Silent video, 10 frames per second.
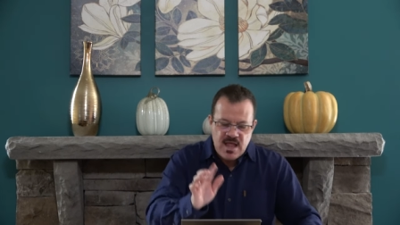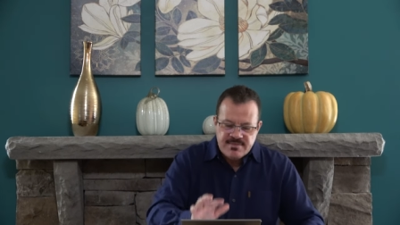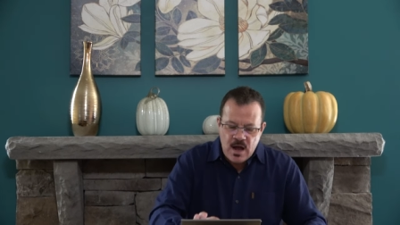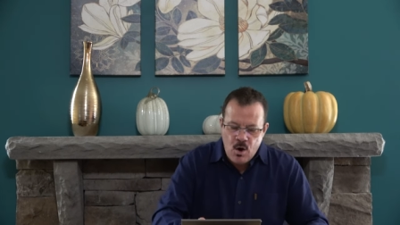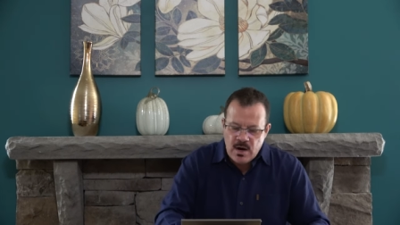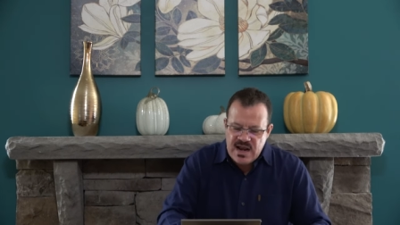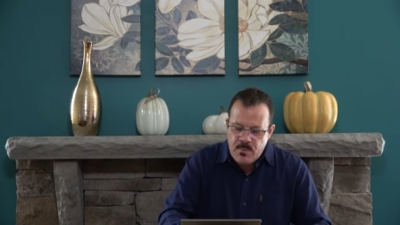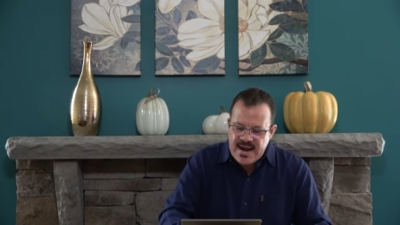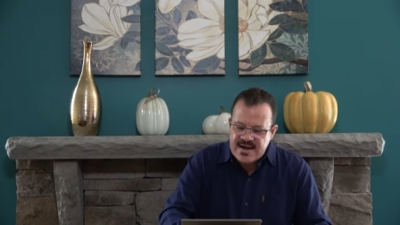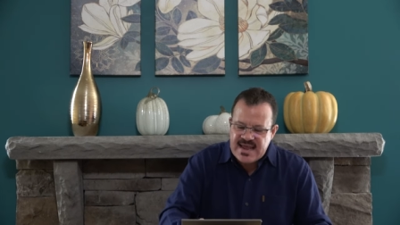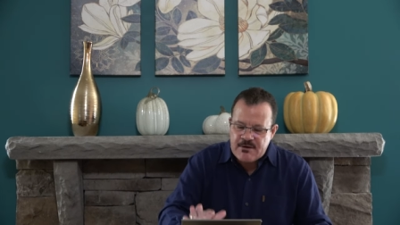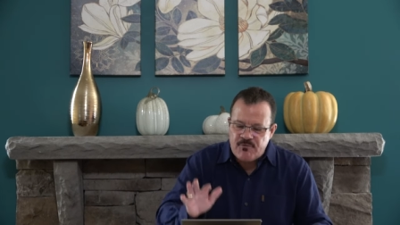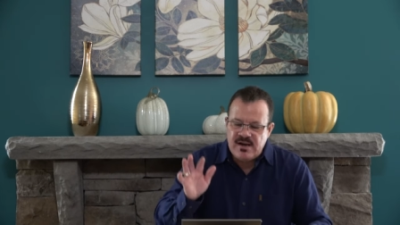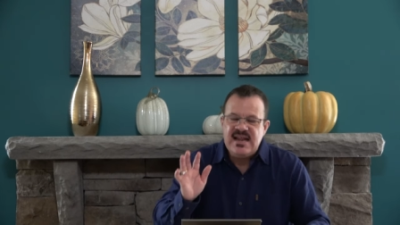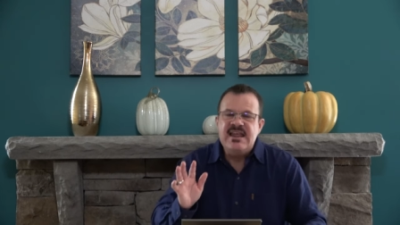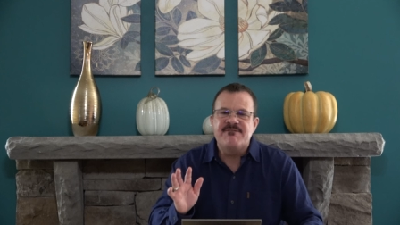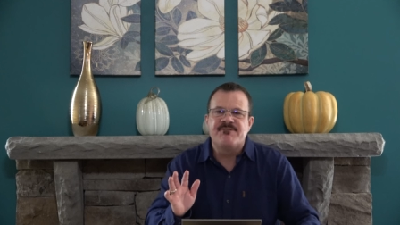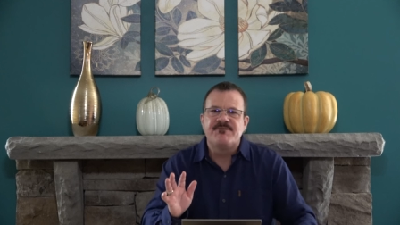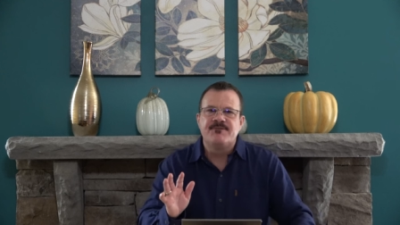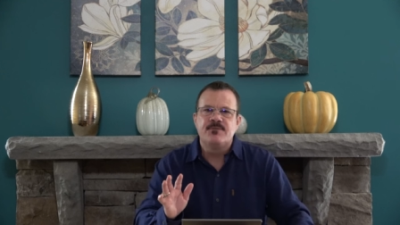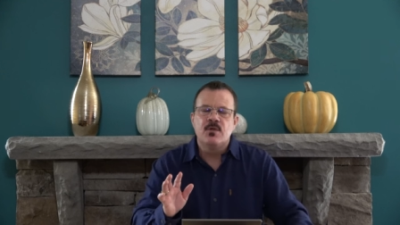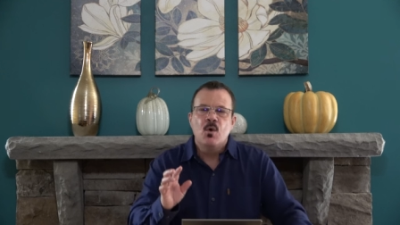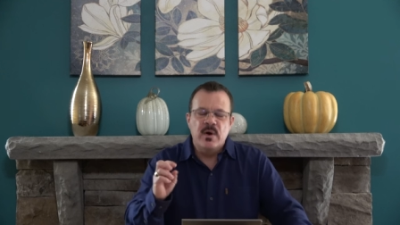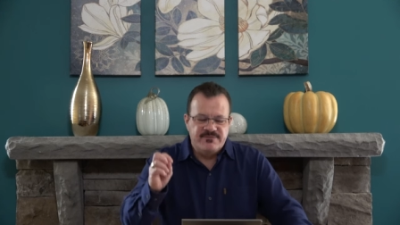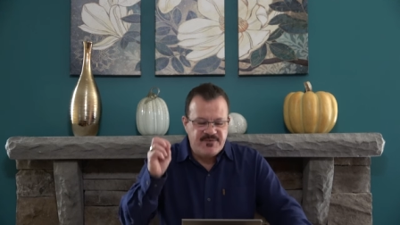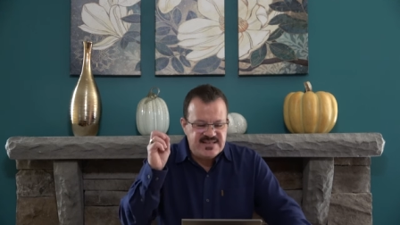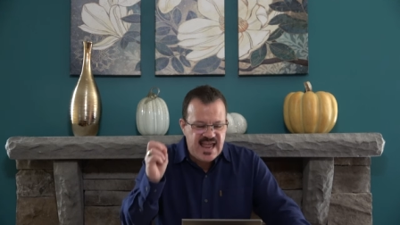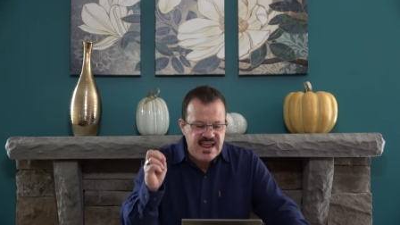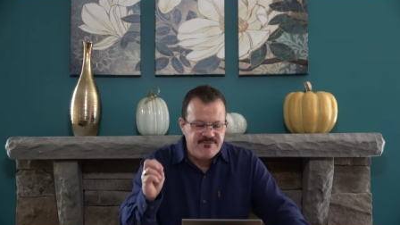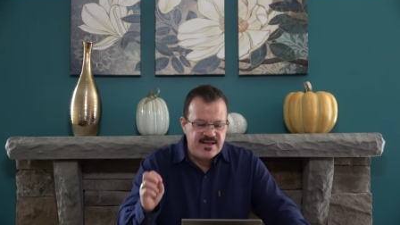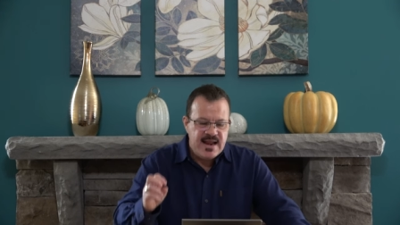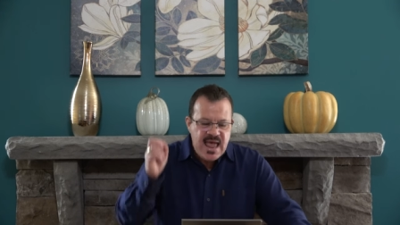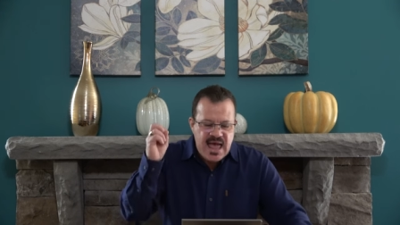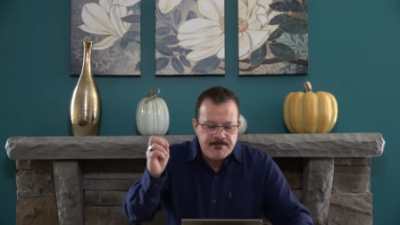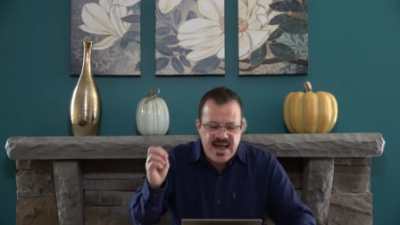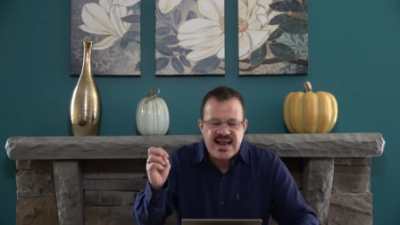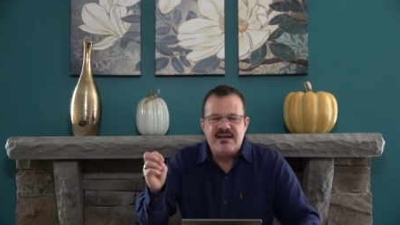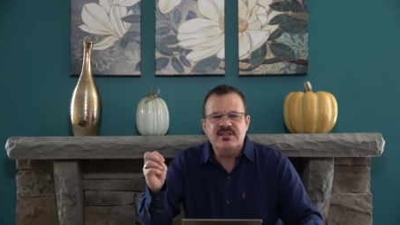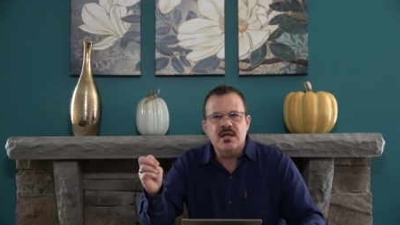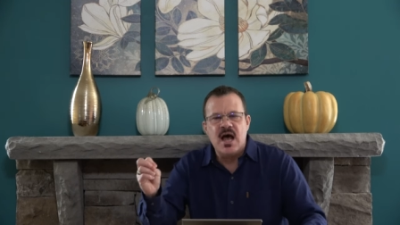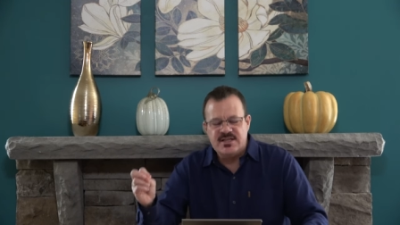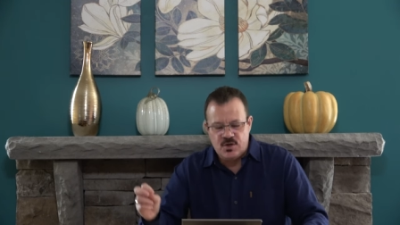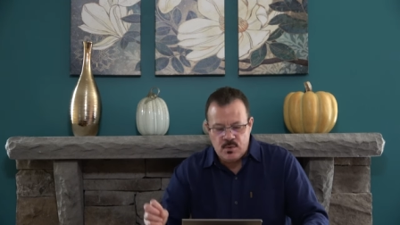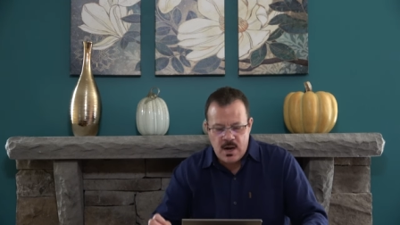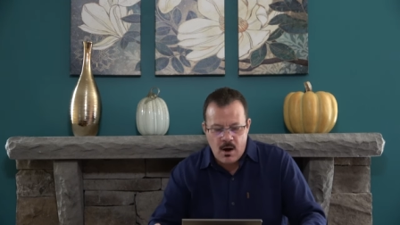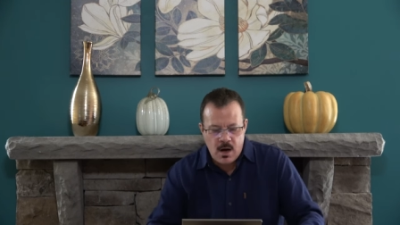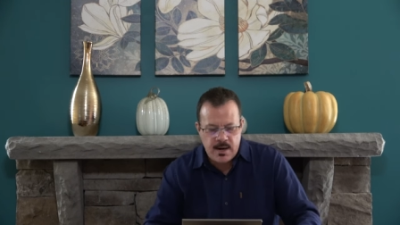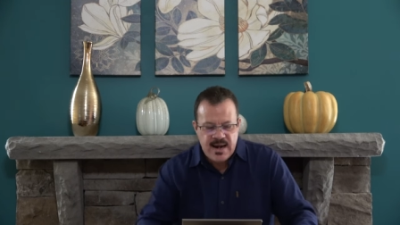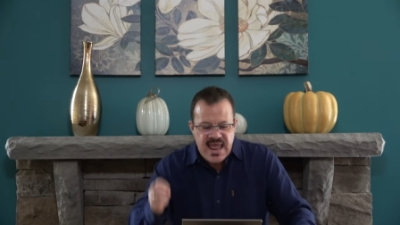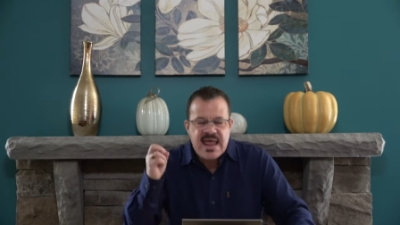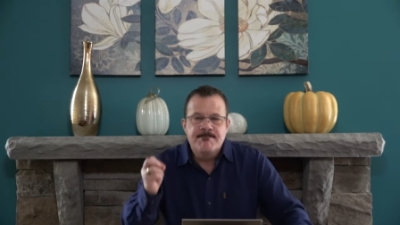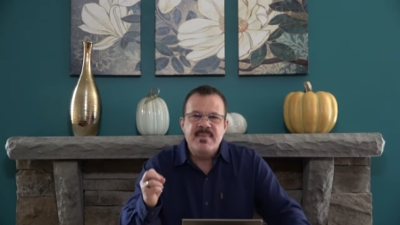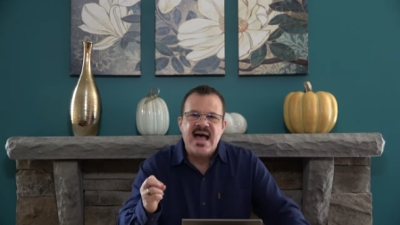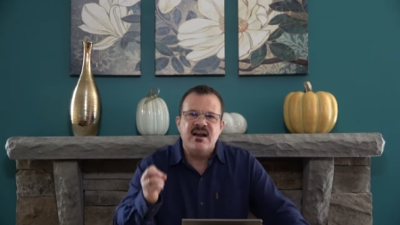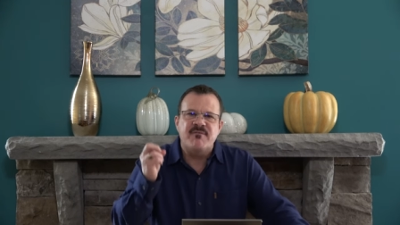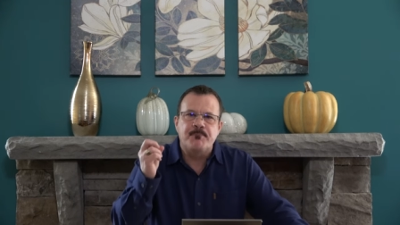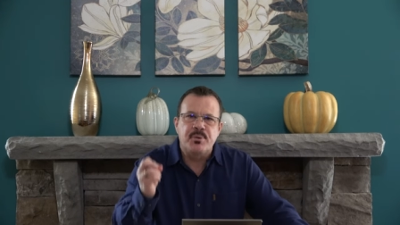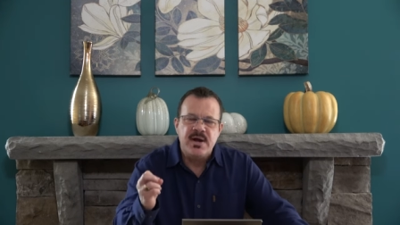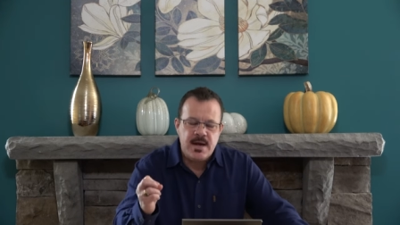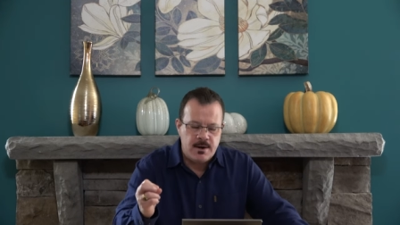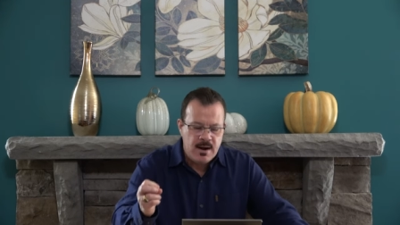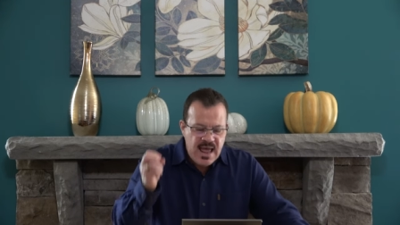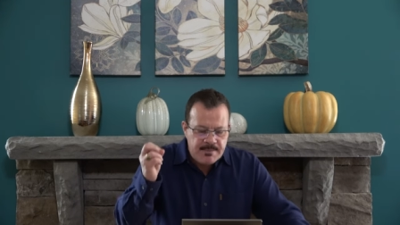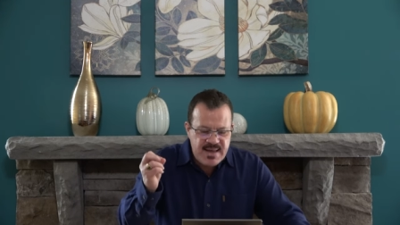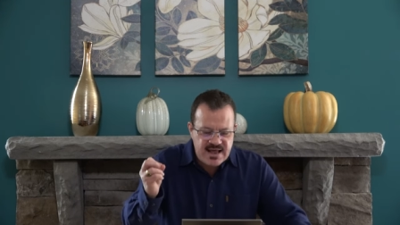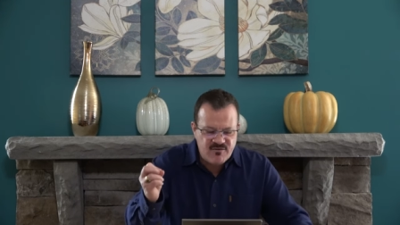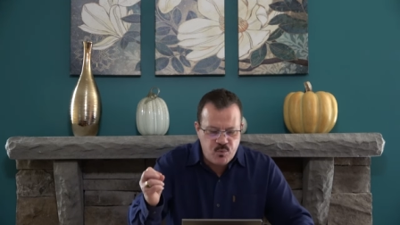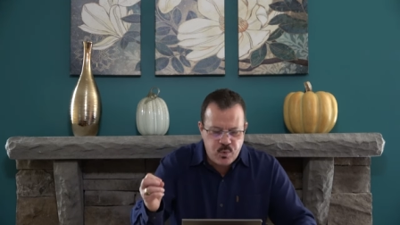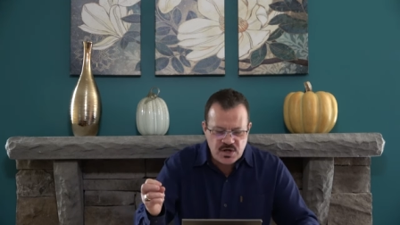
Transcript: The only way to get relief was for David, a man after God's own heart, a man of prayer, a man of